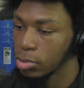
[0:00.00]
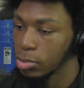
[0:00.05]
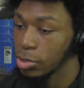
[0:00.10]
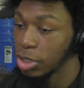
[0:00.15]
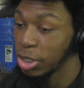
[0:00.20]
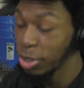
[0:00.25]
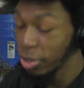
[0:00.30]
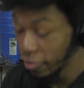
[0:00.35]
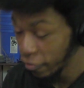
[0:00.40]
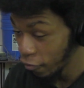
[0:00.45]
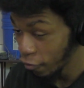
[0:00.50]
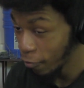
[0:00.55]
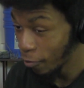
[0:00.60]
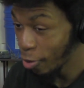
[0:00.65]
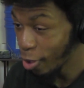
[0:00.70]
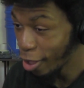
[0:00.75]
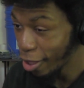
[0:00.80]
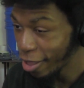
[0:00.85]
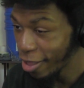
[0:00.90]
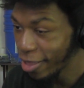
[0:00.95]
Useful
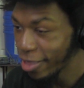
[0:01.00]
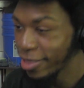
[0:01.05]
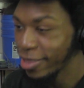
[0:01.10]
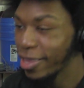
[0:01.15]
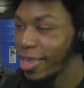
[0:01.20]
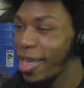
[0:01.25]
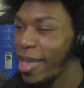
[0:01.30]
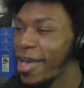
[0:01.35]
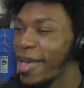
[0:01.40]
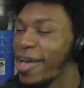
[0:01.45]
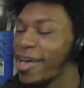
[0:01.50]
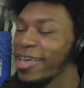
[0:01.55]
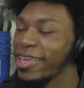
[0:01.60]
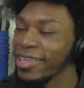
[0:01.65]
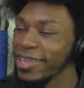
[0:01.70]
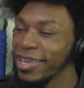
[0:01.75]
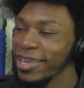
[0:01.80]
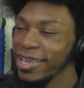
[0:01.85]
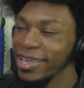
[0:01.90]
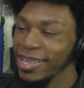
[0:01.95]
pawn,
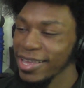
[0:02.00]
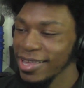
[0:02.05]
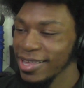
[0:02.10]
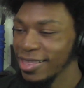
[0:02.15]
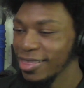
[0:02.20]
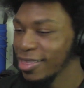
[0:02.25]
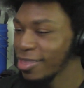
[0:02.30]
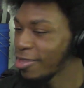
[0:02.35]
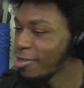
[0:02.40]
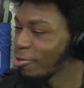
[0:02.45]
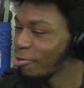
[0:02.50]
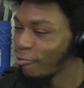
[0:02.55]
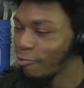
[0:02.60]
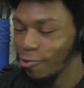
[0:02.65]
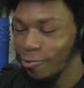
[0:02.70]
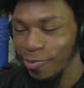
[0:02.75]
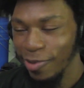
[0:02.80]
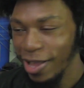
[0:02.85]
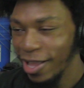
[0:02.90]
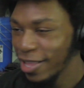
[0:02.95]
yeah!
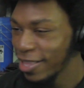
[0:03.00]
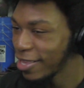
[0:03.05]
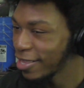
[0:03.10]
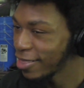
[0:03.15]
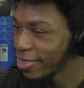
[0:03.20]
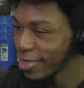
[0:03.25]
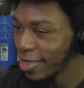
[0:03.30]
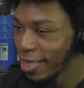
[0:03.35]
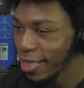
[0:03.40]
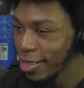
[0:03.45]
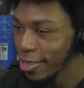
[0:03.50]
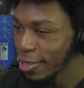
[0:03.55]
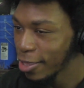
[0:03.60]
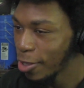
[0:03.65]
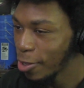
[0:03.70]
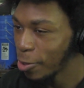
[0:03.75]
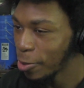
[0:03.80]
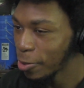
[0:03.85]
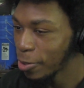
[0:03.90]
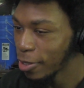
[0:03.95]
Useful pawn, he said,
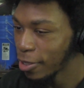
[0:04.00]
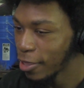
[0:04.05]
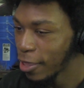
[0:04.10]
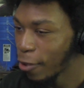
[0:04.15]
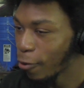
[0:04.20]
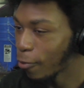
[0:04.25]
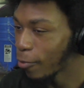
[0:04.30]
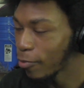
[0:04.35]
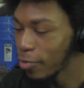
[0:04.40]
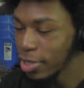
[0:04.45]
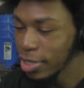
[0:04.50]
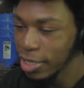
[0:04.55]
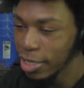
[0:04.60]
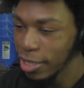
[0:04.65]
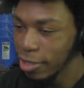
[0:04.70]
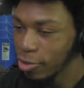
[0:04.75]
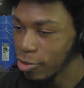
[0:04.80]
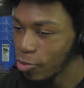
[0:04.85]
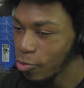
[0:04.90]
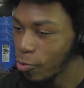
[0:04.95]
yo, help me
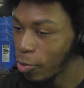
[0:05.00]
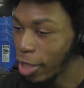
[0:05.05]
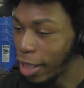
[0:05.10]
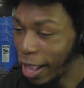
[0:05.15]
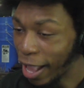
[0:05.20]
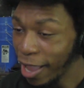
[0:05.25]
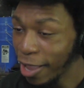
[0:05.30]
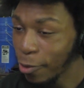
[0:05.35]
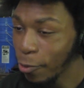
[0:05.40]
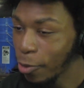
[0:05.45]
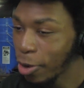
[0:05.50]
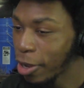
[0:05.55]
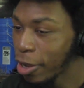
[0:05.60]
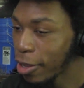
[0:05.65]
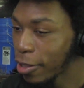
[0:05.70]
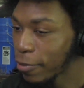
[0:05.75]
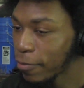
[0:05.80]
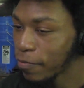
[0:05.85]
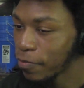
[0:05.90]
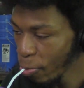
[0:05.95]
get to what I
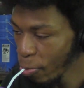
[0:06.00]
want.